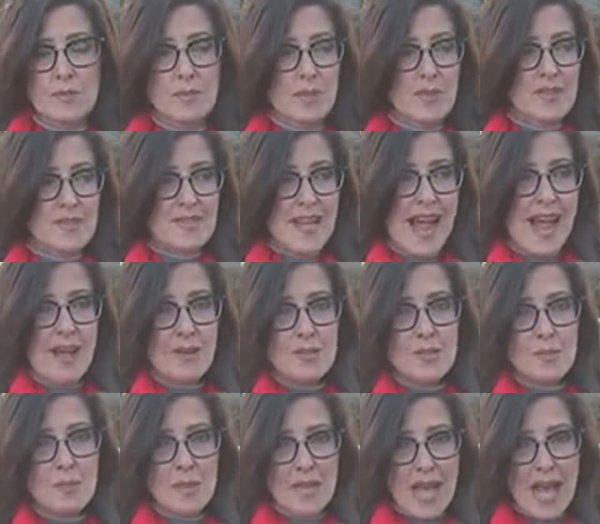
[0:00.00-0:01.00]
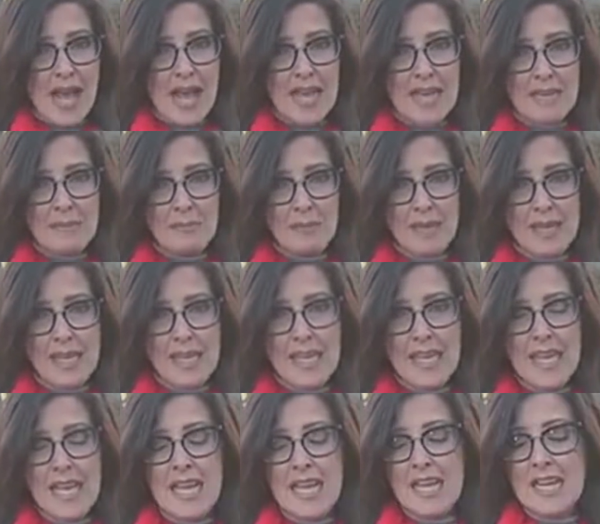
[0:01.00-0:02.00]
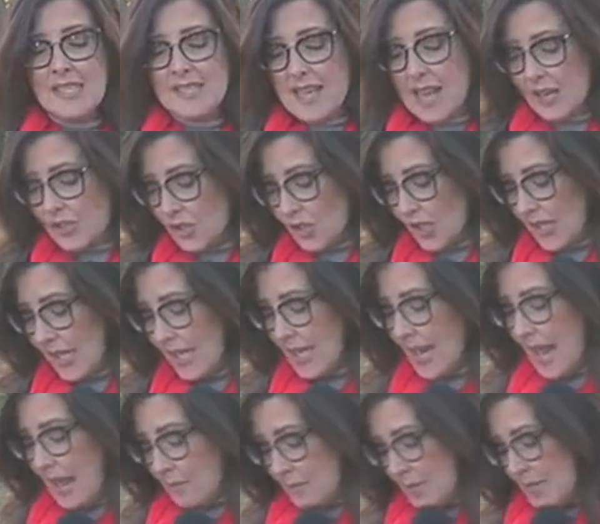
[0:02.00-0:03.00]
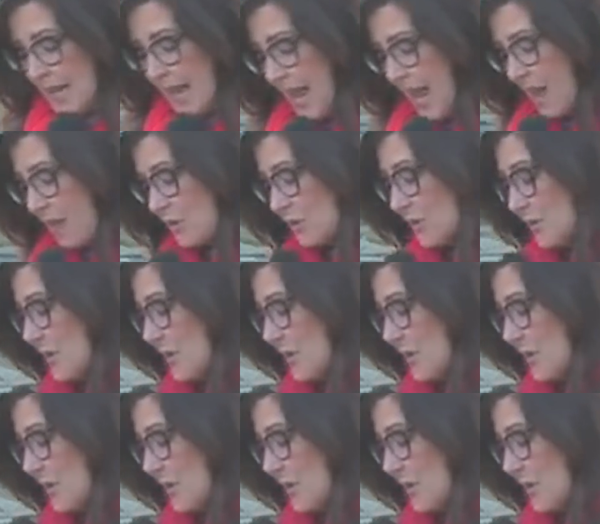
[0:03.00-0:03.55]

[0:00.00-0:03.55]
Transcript: But this house behind me is actually an empty house.